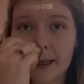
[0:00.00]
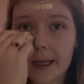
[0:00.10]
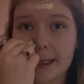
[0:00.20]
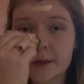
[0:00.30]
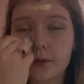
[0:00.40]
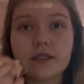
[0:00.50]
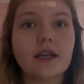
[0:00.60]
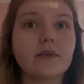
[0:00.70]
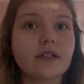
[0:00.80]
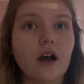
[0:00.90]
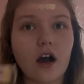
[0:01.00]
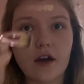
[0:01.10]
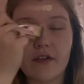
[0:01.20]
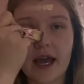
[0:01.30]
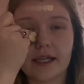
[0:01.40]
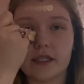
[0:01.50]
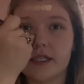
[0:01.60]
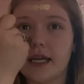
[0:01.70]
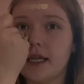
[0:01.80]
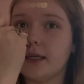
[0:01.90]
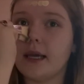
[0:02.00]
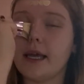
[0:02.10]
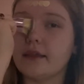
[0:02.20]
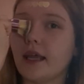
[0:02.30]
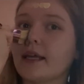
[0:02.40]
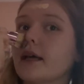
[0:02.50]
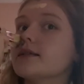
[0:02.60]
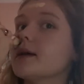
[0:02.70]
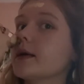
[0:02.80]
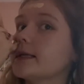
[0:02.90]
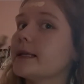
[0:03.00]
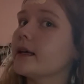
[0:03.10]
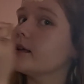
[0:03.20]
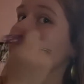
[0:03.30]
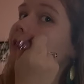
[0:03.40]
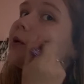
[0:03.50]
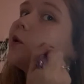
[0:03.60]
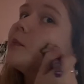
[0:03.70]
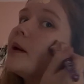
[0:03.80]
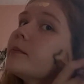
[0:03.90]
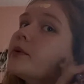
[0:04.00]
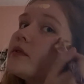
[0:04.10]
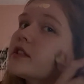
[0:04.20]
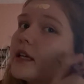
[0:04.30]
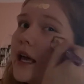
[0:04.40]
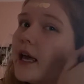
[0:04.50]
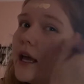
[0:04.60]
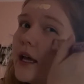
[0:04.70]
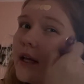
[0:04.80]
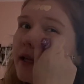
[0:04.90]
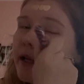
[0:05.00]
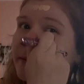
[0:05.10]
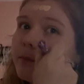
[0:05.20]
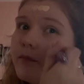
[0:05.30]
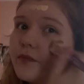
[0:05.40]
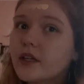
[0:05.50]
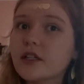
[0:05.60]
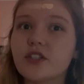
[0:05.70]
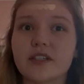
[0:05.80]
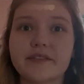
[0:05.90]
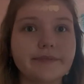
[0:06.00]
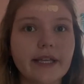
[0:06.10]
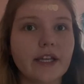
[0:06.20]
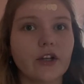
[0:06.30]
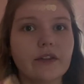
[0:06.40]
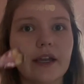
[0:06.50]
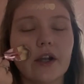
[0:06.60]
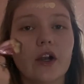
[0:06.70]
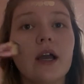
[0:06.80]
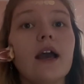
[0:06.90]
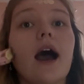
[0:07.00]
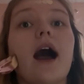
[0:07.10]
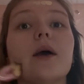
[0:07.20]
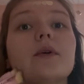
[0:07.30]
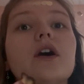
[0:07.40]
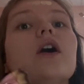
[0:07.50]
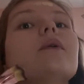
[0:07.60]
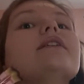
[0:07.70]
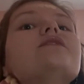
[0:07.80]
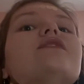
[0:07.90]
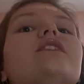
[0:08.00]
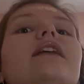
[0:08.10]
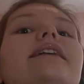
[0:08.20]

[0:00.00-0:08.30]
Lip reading: once I was off Accutane and like I started to get little pimples again and just here and there, I would always feel like